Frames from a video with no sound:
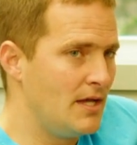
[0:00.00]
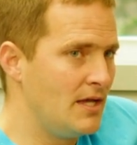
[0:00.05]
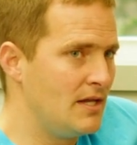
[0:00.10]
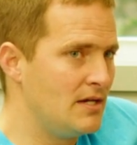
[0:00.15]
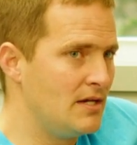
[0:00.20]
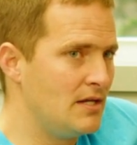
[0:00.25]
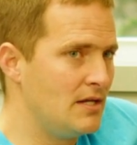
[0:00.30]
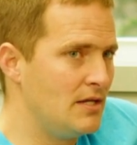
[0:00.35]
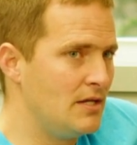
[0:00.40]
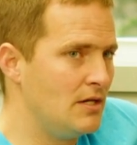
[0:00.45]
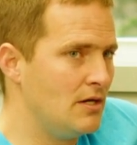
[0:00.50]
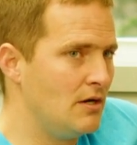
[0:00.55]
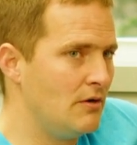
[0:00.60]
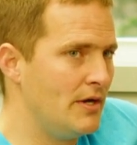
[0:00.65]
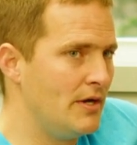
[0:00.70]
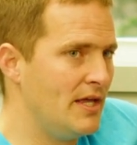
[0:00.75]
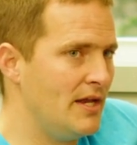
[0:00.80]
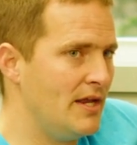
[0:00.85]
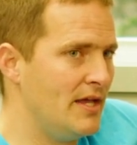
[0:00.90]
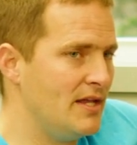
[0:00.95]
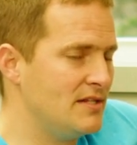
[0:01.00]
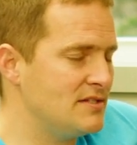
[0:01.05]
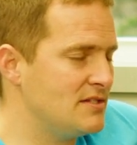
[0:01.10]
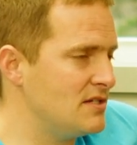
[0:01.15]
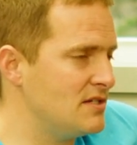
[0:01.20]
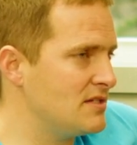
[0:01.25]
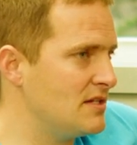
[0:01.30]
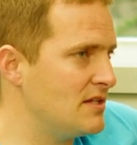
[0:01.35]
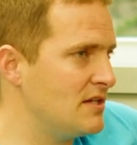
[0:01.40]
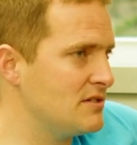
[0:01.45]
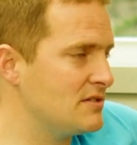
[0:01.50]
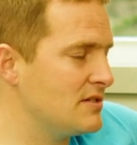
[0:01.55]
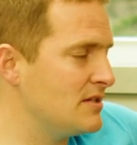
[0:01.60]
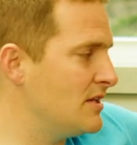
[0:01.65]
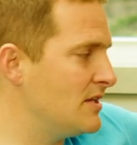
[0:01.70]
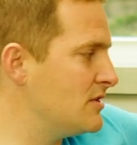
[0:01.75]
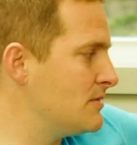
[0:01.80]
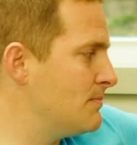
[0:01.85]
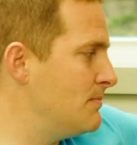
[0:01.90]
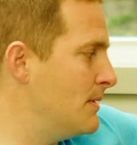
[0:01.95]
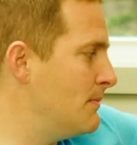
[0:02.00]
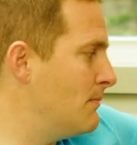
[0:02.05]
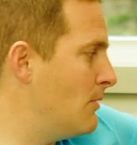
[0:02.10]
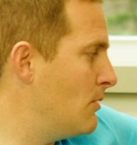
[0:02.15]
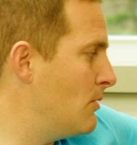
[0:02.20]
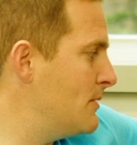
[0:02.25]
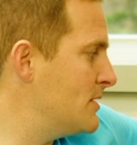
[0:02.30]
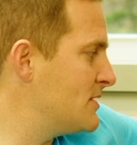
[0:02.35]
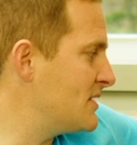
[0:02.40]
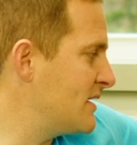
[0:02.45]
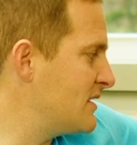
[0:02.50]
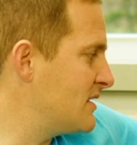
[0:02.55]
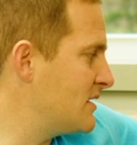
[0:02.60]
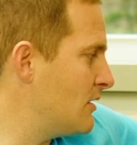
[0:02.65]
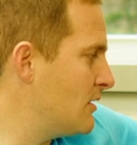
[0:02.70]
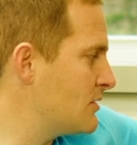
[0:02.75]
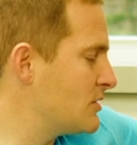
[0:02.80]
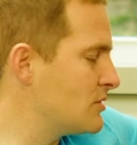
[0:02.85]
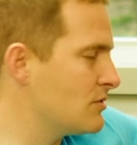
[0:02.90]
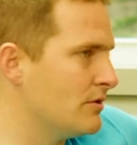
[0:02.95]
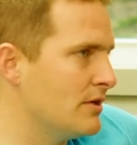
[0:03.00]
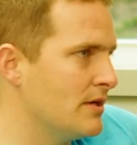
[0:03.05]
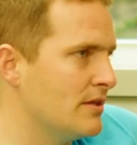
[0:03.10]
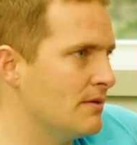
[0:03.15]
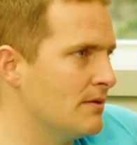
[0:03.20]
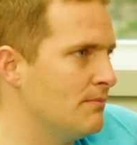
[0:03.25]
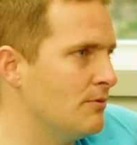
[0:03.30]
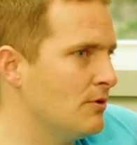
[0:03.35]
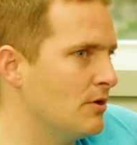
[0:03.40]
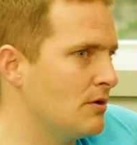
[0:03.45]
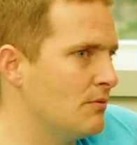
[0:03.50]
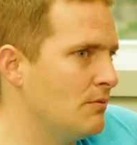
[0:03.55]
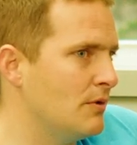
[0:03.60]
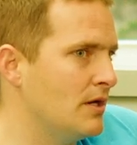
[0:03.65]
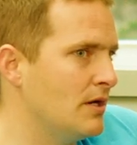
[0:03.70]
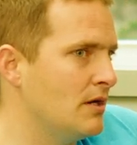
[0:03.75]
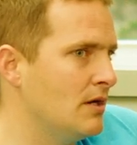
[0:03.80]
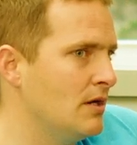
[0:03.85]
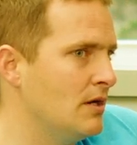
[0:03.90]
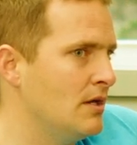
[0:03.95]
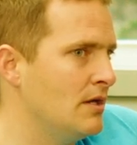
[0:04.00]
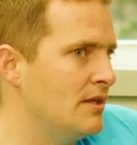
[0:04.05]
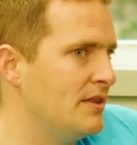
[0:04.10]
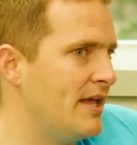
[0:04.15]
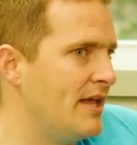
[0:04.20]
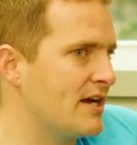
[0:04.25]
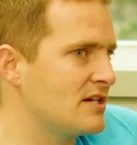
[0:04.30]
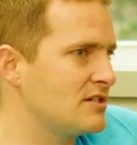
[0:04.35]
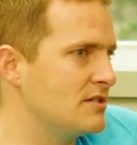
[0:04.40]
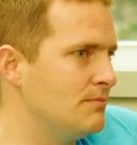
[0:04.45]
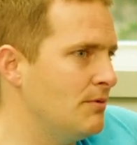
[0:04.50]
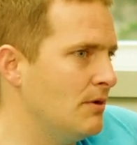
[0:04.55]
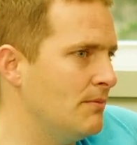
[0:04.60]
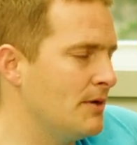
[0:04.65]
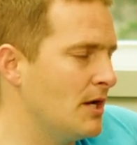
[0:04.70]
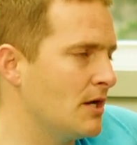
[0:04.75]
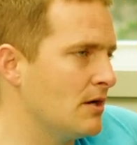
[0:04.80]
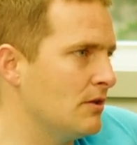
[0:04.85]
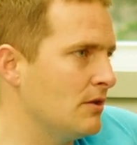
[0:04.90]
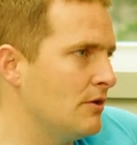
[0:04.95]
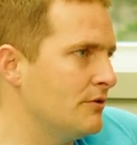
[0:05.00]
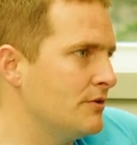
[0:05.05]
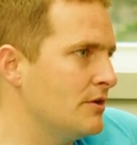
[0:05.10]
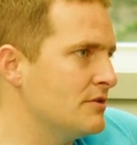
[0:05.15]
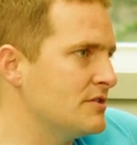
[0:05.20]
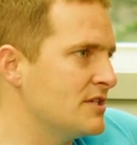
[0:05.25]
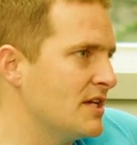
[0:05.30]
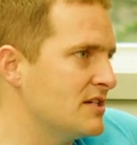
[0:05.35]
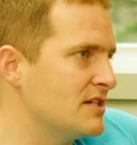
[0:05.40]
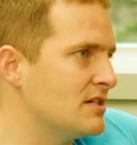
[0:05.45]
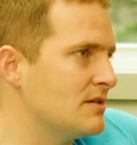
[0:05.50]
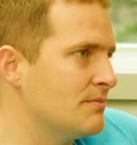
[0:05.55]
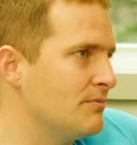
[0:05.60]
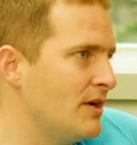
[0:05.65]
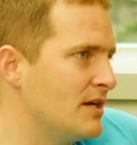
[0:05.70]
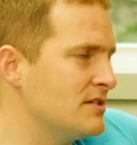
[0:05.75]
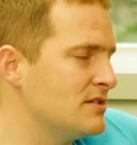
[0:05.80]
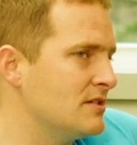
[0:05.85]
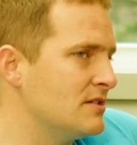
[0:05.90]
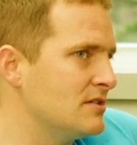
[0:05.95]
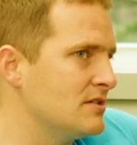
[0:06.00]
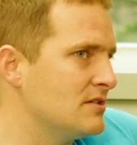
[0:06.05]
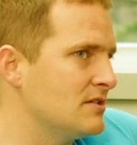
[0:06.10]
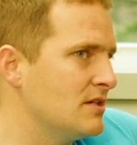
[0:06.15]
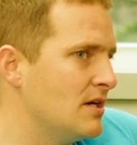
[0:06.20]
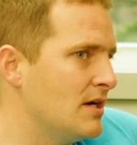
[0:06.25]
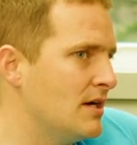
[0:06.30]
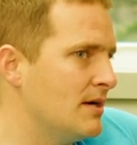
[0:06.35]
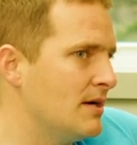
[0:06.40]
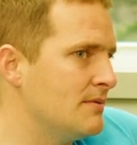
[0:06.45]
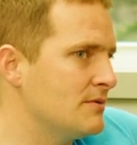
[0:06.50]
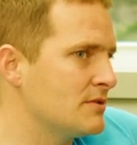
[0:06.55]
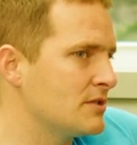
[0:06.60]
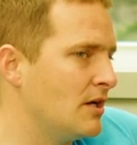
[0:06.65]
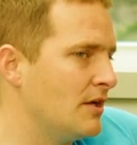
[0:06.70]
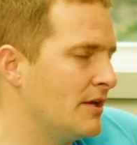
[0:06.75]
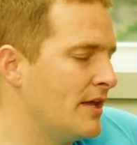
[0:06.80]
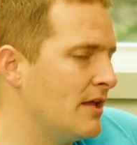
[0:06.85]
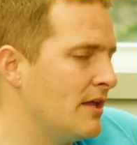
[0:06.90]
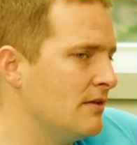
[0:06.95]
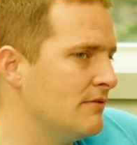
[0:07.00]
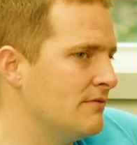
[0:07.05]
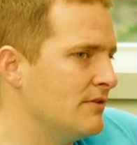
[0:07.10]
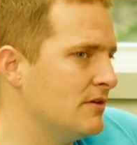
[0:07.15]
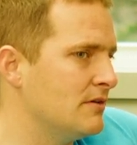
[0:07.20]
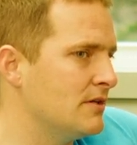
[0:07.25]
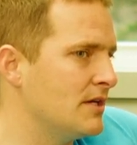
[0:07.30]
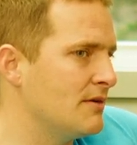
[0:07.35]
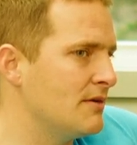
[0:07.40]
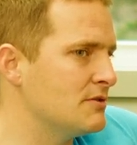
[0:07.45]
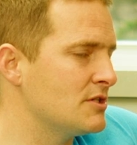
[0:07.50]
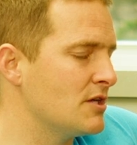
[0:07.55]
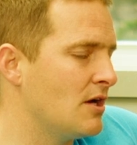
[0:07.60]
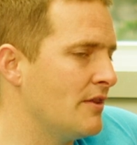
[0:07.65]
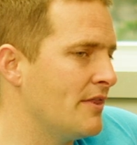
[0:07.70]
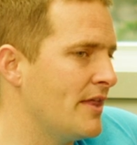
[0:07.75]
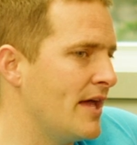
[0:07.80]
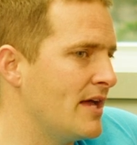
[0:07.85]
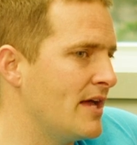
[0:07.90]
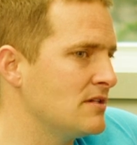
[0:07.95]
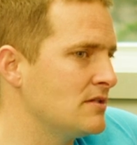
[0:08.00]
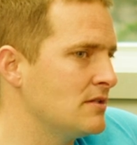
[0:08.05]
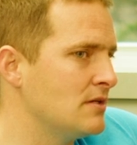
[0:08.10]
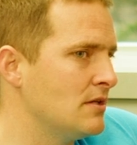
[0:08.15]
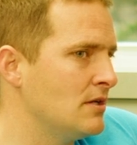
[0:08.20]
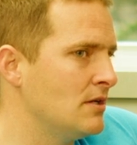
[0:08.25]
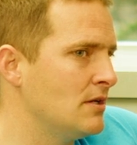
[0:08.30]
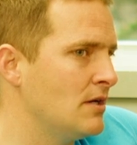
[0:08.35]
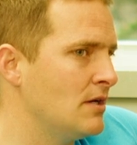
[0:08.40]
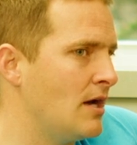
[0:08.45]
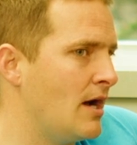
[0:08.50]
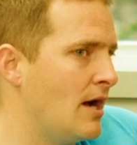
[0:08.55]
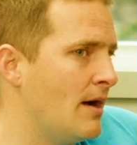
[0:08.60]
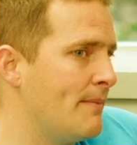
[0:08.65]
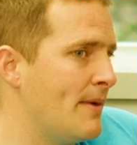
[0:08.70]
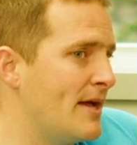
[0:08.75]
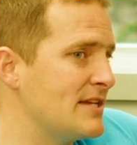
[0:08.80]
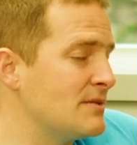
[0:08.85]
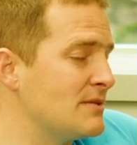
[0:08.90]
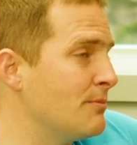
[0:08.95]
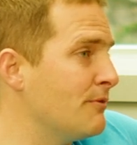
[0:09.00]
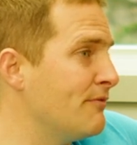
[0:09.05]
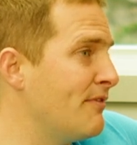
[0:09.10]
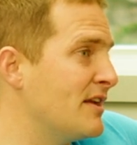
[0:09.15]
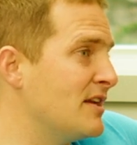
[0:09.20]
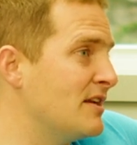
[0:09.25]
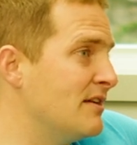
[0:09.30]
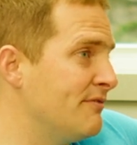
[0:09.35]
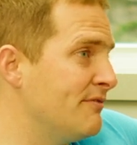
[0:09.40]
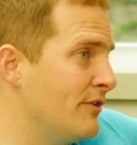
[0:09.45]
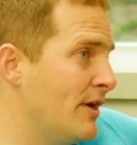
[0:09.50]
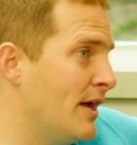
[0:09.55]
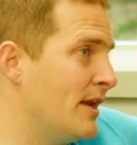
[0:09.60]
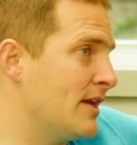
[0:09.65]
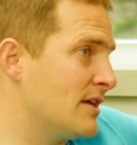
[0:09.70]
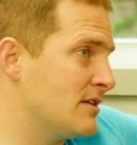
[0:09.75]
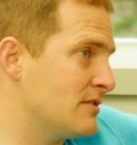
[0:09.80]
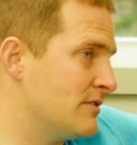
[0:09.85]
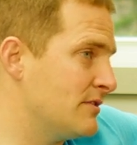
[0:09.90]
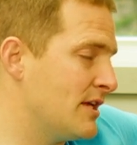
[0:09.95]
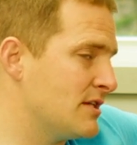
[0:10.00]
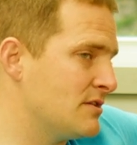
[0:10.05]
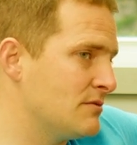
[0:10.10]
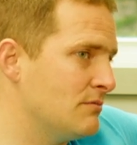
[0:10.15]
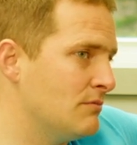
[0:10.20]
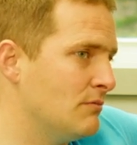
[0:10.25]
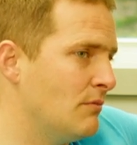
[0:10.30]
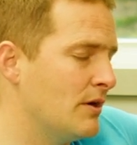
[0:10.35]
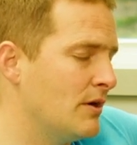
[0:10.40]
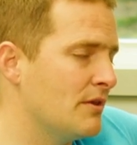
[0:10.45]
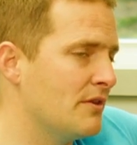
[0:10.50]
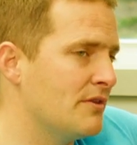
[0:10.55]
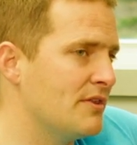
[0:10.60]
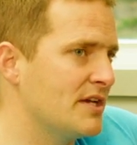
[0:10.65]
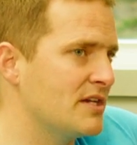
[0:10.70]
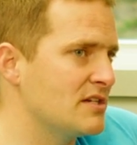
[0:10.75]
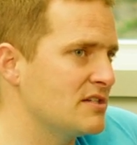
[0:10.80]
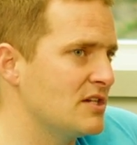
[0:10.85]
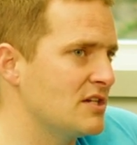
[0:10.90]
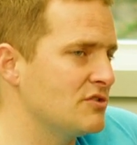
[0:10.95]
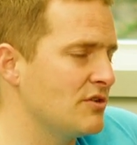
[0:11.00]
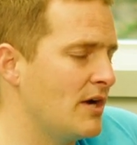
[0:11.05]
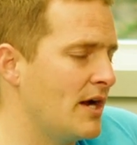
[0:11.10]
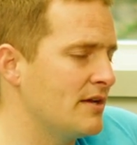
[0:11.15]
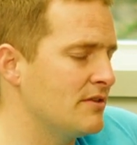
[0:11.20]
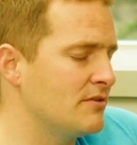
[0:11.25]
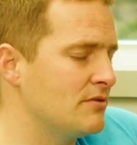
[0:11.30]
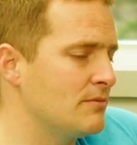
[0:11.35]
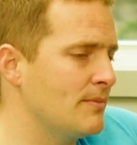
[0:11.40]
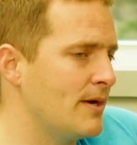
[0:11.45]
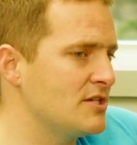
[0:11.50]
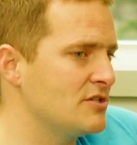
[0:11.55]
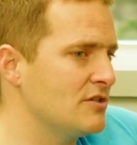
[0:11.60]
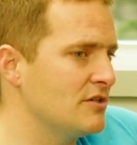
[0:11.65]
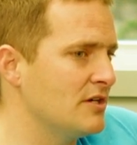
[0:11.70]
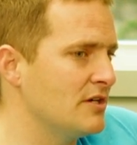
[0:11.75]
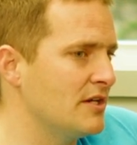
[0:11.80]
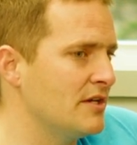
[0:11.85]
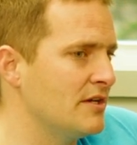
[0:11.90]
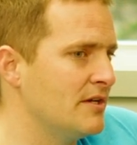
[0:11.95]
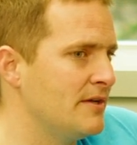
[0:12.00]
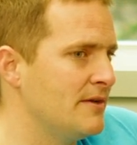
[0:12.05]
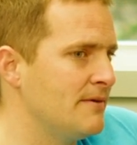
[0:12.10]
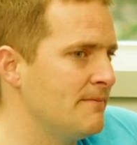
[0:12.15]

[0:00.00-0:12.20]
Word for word: and you know it hits us and there's there's been moments i tell a story in the book when they actually put me on a low dose antidepressant uh, it was called elavil and i was on that um, as a preventative for headaches or that's one of the things they tried through my journey